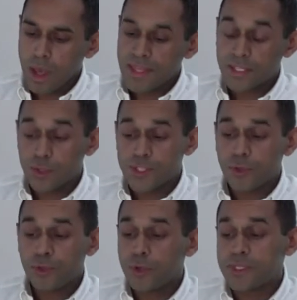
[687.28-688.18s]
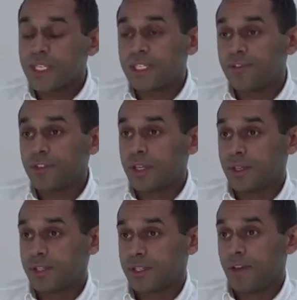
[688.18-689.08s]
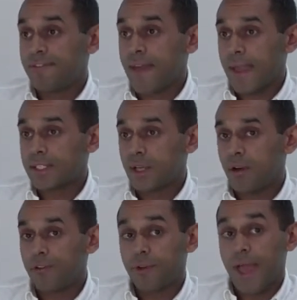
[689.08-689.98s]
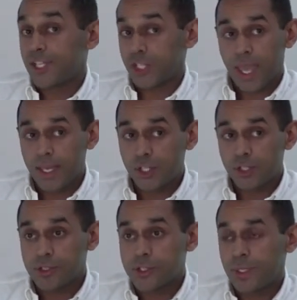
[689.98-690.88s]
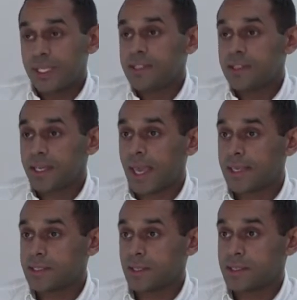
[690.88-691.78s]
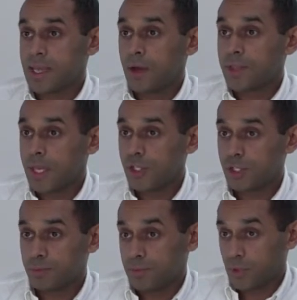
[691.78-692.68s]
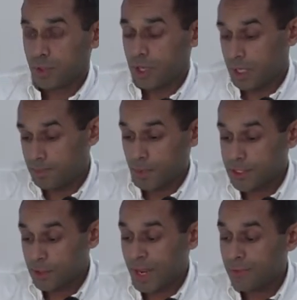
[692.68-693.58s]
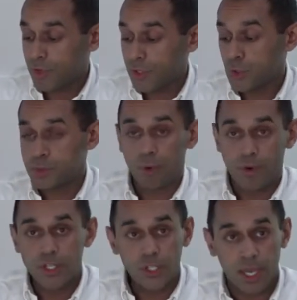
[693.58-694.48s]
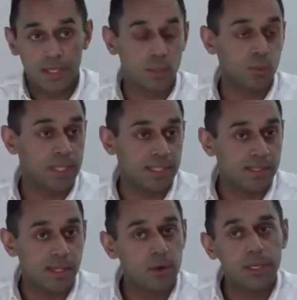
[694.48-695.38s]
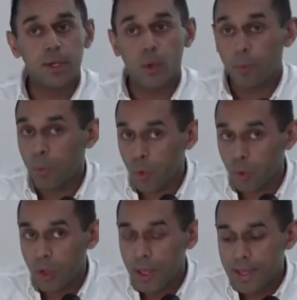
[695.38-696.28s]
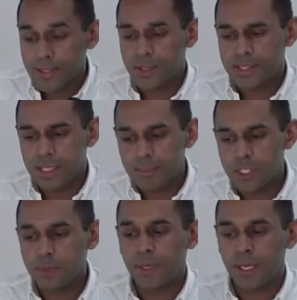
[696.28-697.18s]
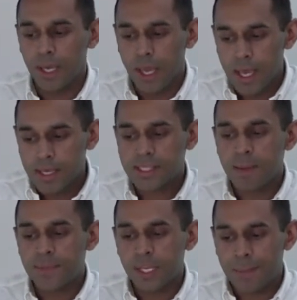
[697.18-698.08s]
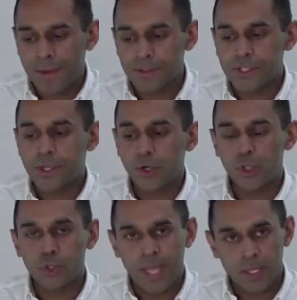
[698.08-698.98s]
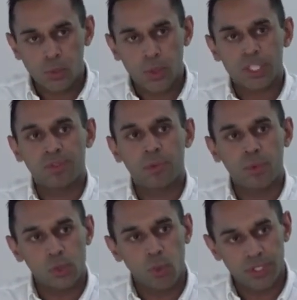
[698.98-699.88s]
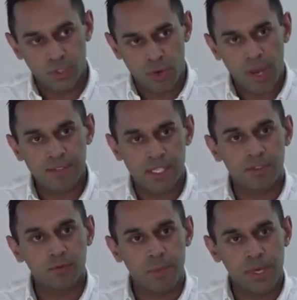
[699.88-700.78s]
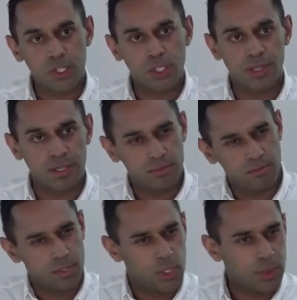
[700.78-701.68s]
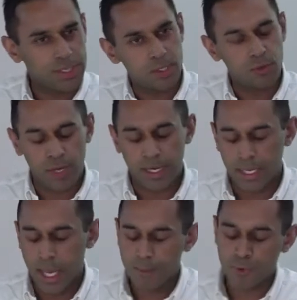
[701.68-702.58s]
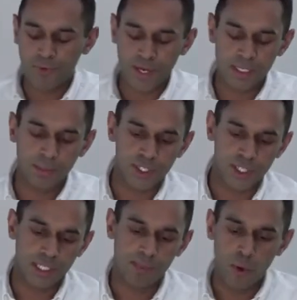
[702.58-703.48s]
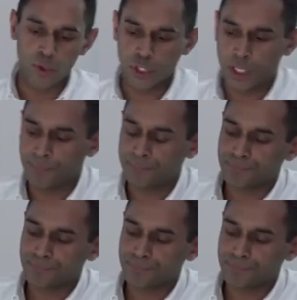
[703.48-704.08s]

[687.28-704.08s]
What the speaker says: There's also no significant effect of education. So it isn't the case that a South Asian person on average who's more educated will necessarily know more. So there seems to be something about the social networks from which one derives this information that, you know, isn't really providing much exposure.